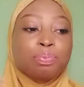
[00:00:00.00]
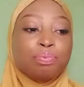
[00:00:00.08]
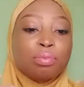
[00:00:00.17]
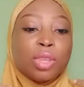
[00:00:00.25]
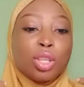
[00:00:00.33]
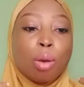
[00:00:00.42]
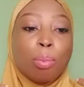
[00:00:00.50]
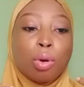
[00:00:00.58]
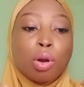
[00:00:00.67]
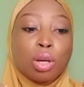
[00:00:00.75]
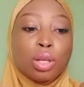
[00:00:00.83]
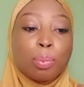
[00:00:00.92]
your
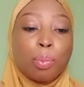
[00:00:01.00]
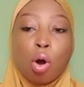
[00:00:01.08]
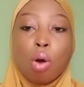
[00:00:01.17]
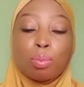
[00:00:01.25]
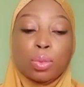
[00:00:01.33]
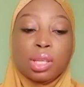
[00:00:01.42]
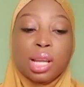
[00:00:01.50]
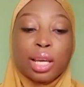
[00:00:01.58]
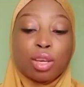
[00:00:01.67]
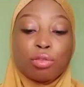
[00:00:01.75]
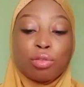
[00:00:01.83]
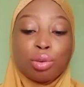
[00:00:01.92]
blood pumps, like you
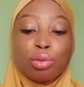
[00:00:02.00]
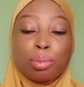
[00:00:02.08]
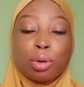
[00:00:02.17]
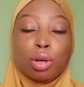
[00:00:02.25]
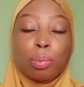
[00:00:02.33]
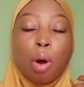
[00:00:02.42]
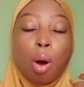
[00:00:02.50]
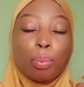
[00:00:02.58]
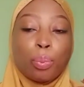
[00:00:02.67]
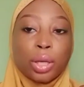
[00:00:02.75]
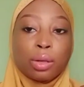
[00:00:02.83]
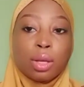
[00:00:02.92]
feel the blood
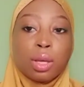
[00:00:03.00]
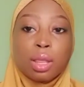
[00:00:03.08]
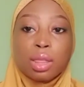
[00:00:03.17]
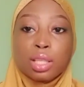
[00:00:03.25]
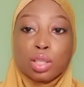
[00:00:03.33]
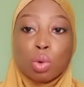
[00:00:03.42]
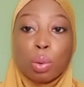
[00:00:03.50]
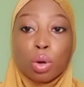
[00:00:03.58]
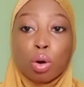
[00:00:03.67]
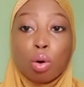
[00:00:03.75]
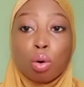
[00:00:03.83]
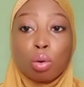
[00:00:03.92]
pumping. That is where we
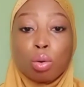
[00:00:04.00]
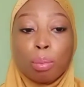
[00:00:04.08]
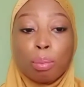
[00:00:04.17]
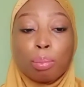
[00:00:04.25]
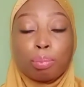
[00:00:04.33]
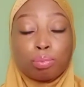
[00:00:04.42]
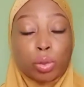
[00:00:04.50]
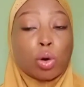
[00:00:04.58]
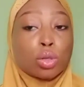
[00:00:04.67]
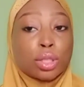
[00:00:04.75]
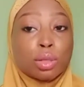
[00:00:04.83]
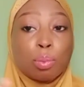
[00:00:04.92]
call
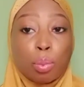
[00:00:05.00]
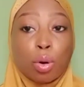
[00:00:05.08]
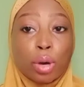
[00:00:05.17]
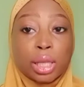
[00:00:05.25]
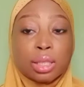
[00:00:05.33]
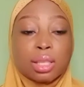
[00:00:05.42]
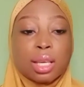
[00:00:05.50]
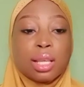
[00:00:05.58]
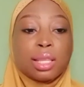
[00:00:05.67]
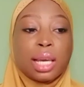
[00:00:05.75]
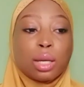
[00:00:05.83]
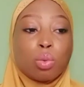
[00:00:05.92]
pulse points,
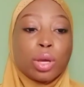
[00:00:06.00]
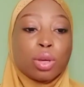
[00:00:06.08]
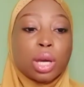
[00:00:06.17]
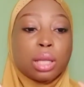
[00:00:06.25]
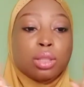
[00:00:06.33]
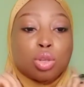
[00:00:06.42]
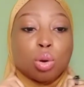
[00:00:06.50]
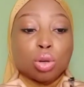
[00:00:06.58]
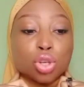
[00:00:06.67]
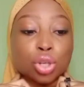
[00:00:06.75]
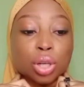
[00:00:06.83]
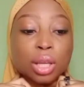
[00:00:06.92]
like where you can
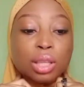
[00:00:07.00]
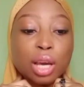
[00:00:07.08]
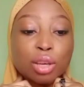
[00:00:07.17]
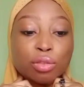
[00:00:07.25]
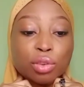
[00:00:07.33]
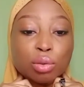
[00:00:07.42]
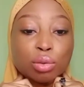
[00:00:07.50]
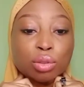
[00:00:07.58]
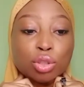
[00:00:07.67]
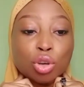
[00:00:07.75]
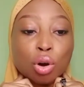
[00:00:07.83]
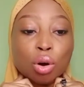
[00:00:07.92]
touch, like you feel
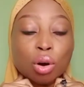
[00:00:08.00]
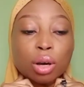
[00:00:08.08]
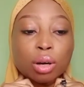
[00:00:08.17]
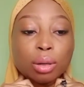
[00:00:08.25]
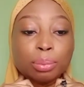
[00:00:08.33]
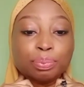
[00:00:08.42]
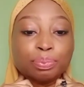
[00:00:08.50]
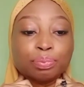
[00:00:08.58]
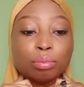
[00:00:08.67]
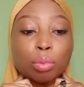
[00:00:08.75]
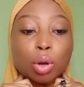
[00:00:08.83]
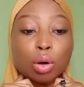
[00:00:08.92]
your
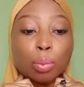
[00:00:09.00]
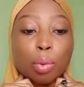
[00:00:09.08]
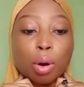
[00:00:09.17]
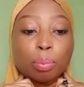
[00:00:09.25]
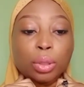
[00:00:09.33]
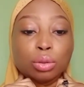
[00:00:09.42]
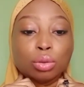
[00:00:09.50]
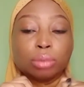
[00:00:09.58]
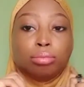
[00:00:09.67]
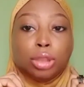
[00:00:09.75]
blood pumping, doing